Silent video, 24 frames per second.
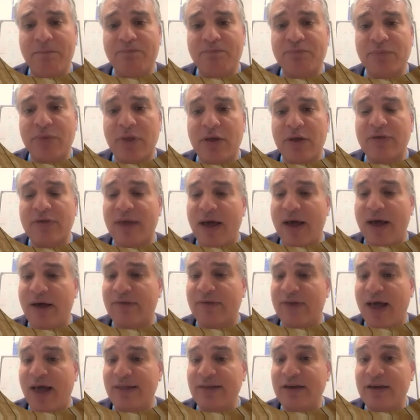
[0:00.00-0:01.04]

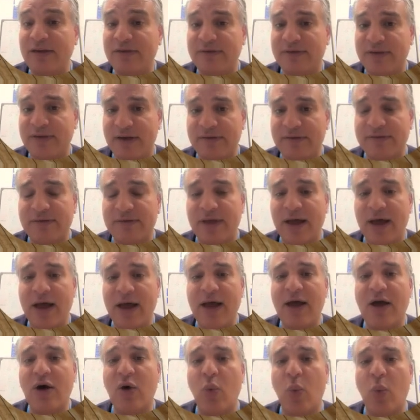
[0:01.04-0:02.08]
anesthetist
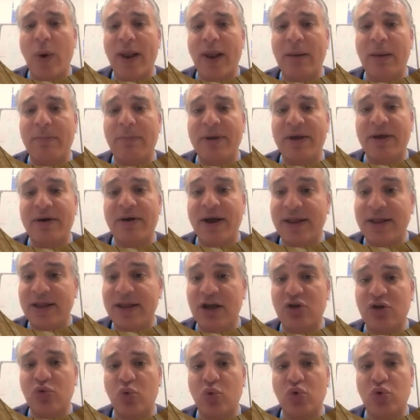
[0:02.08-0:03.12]
will be ready to
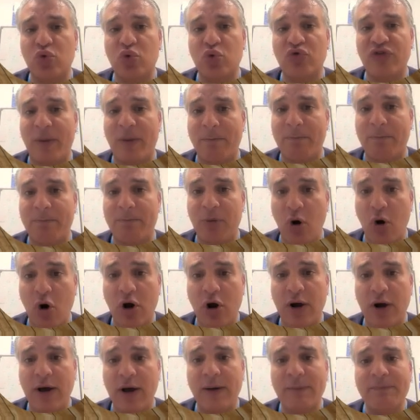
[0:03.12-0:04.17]
do the block.
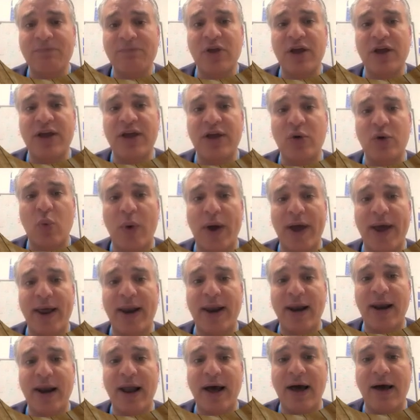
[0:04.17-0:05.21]
He
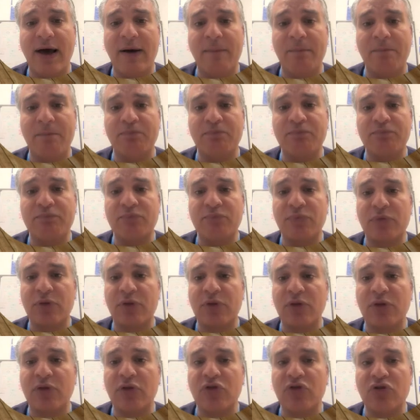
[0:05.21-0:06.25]
will
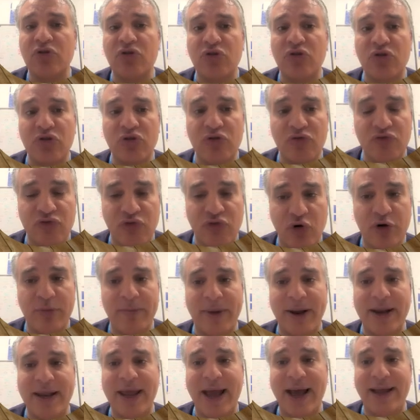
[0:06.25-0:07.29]
formally
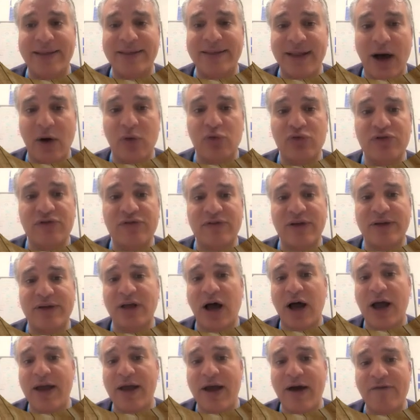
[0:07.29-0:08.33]
announce that I
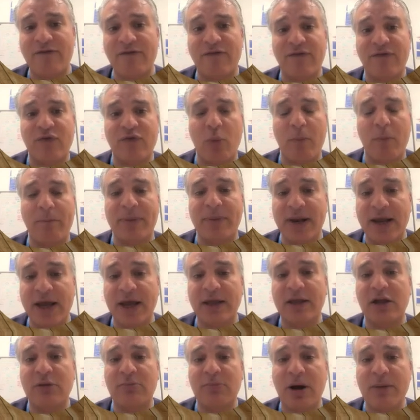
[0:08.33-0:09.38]
have completed
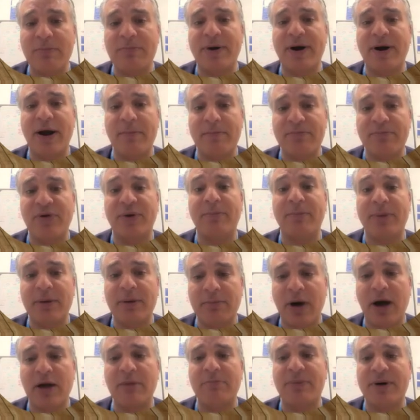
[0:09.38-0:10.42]
my
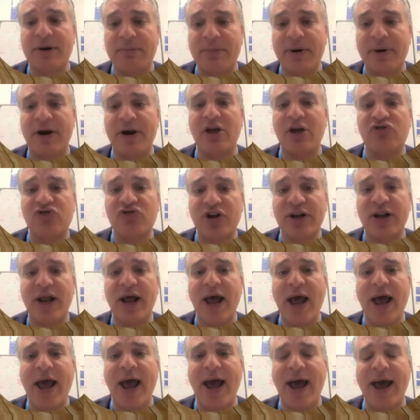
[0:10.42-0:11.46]
preparation
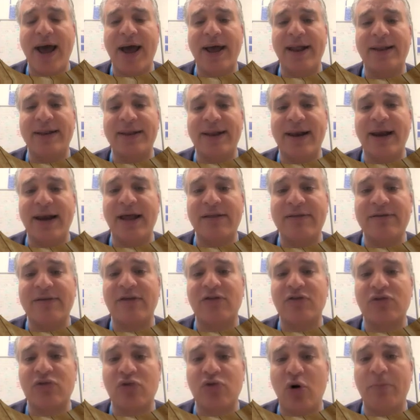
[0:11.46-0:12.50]
and let's
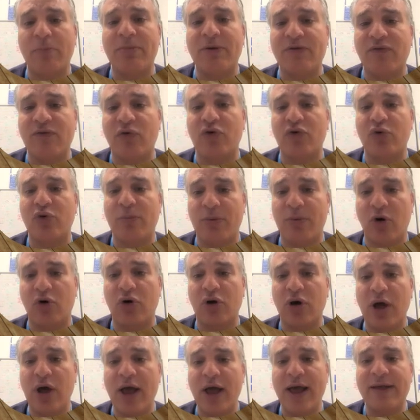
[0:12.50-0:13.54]
stop before you block.
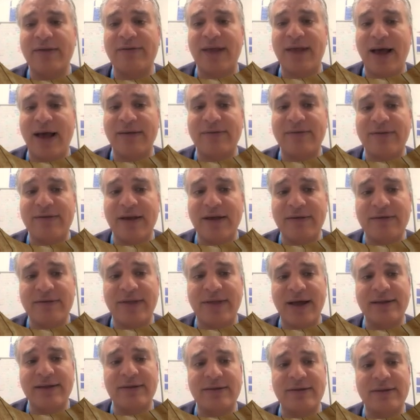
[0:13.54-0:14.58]
The assistant
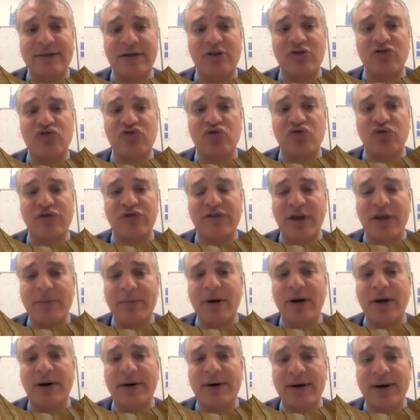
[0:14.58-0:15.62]
should
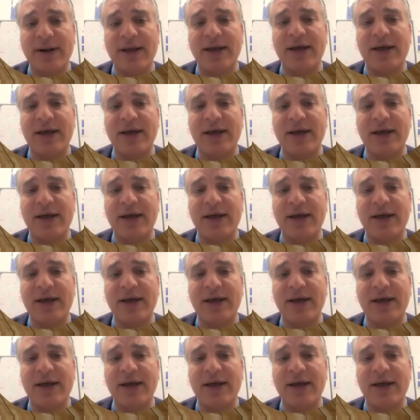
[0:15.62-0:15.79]
similarly